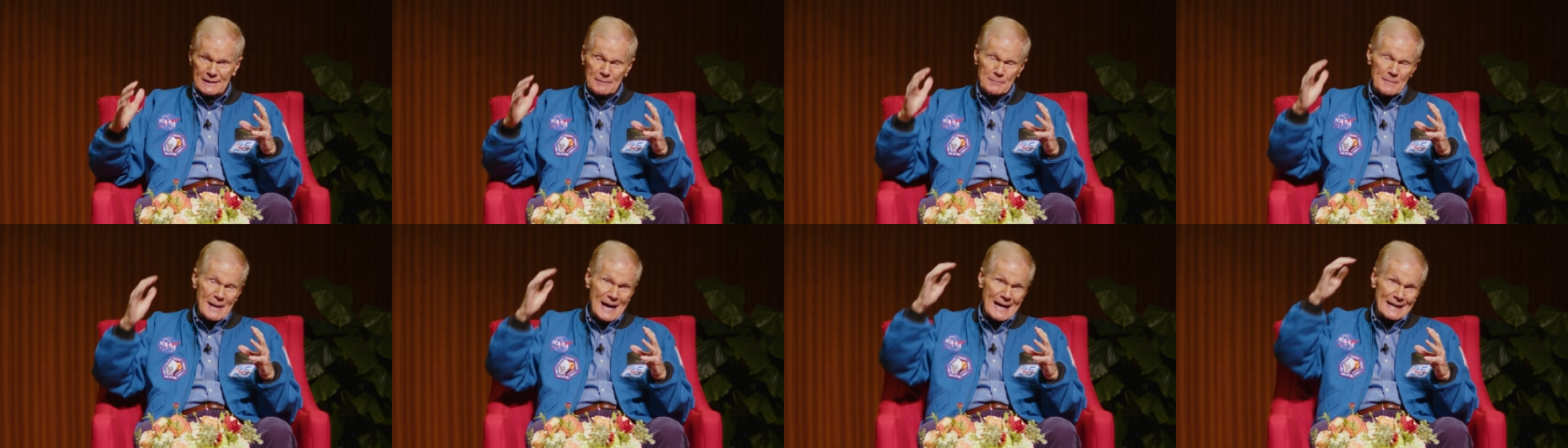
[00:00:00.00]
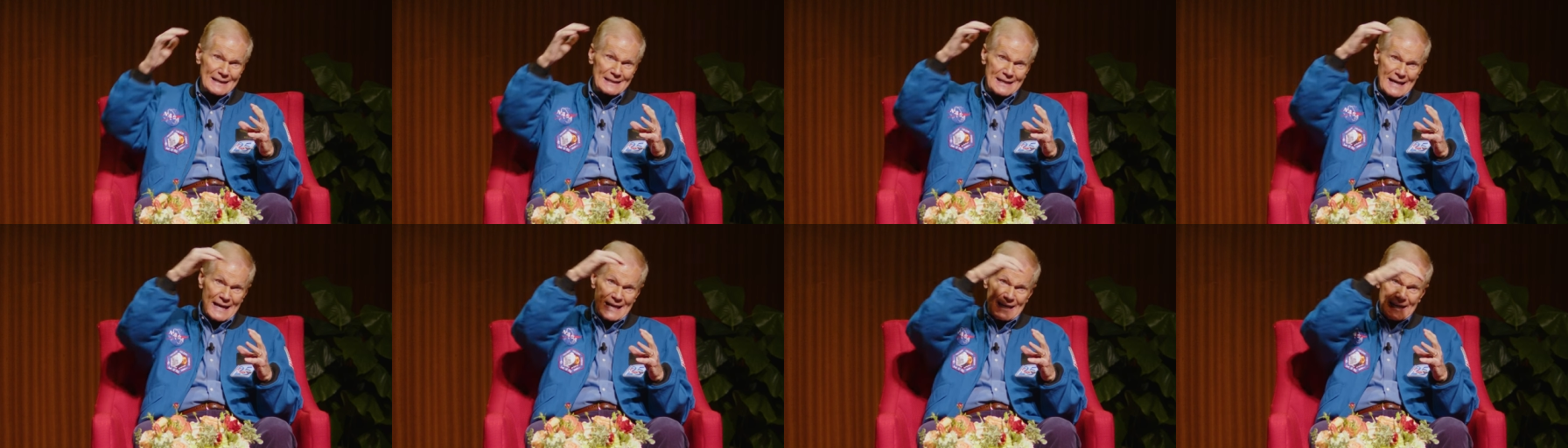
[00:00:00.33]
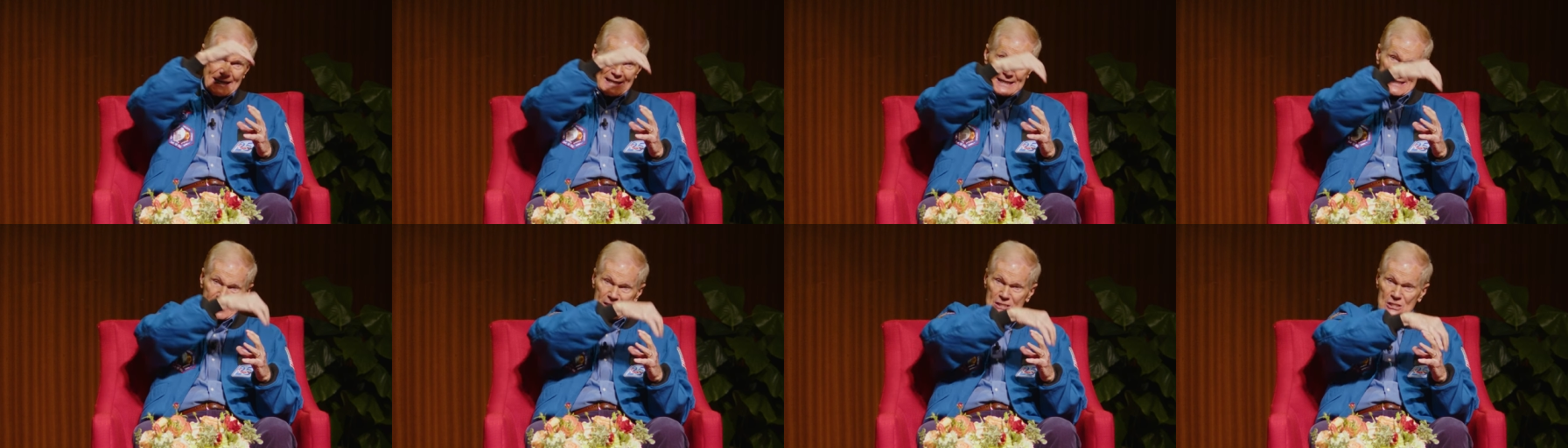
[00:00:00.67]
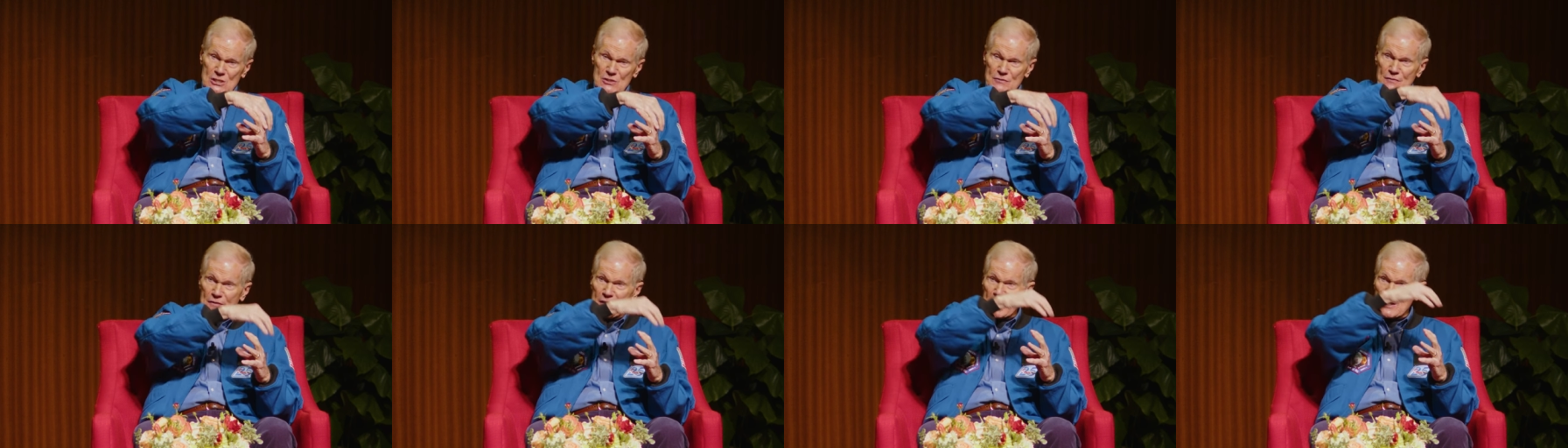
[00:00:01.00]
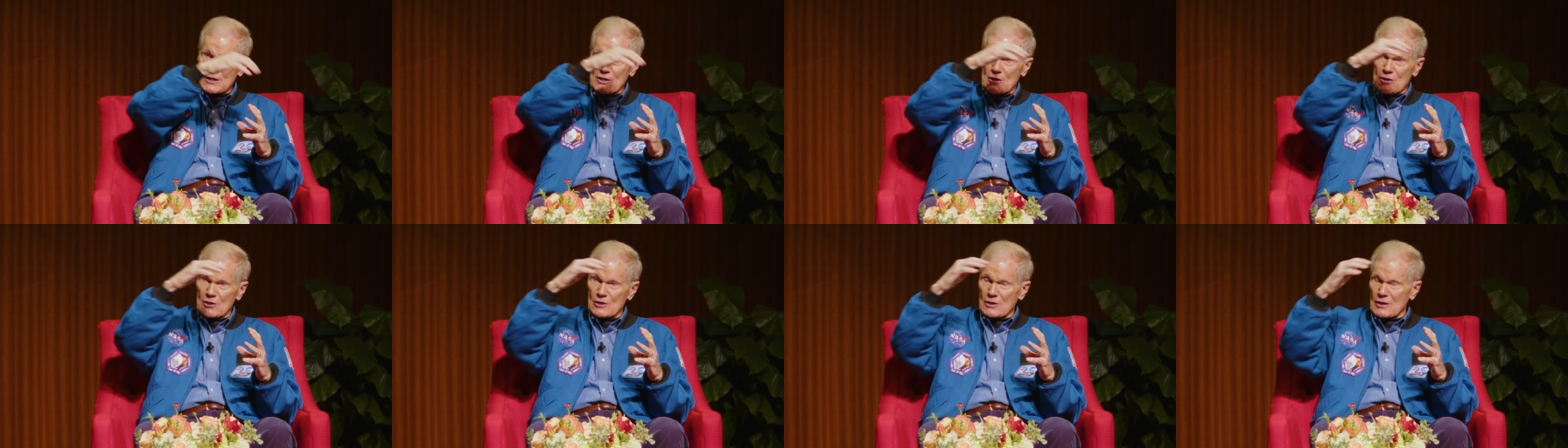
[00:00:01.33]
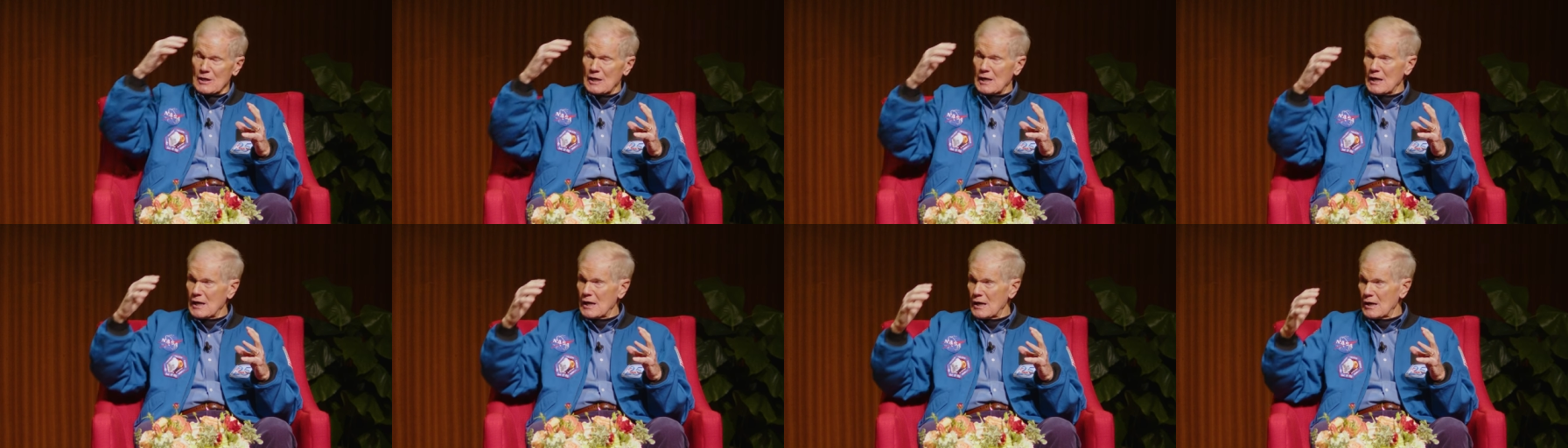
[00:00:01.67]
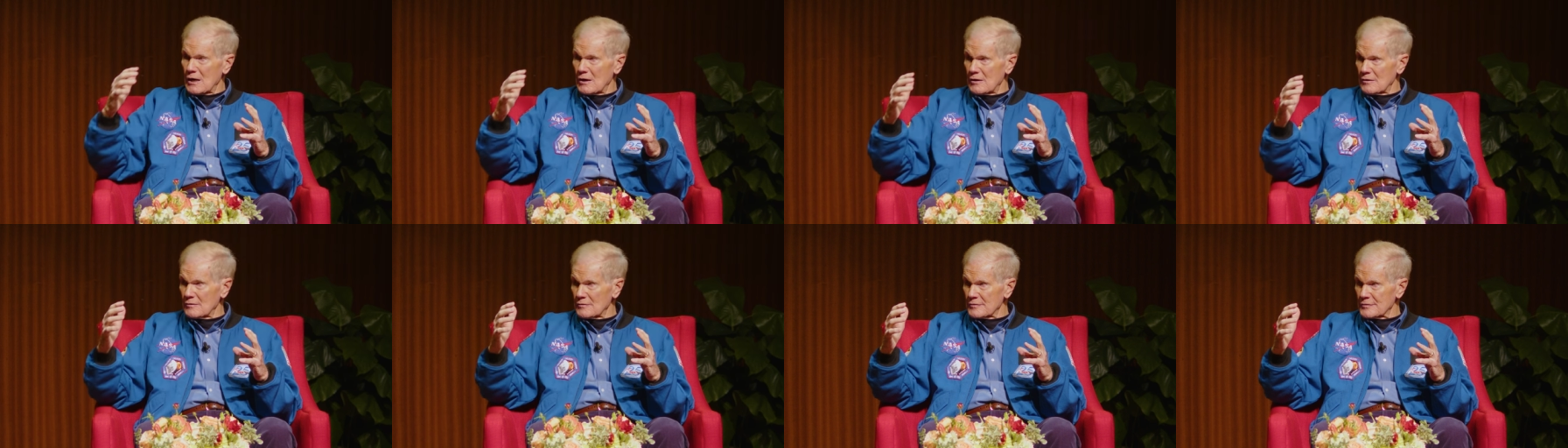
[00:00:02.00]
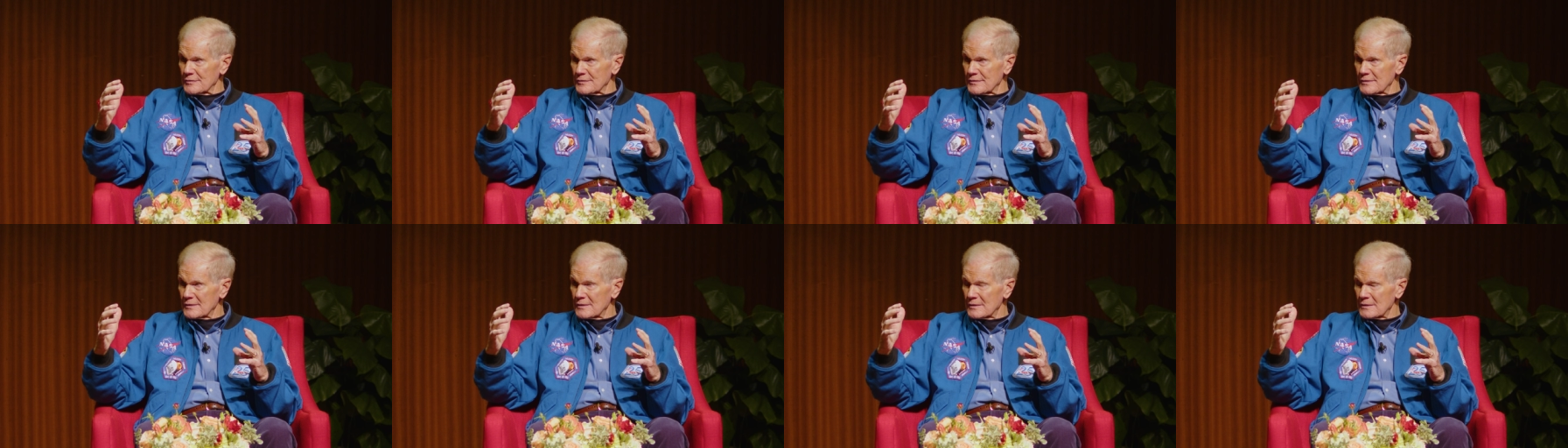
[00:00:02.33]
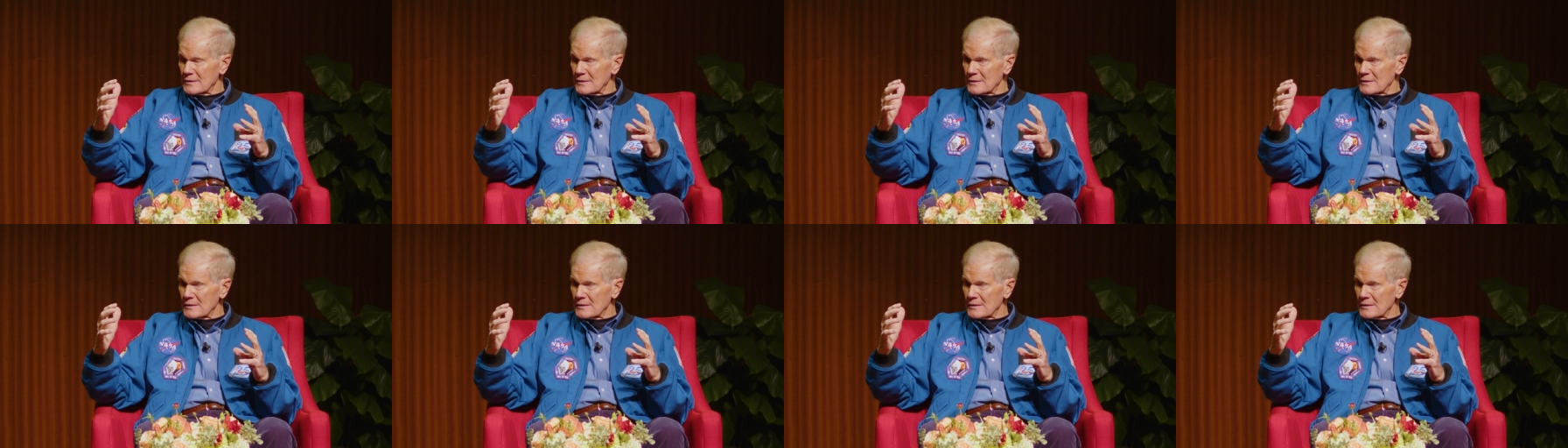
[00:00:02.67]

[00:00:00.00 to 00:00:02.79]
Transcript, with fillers: the magnetic sphere of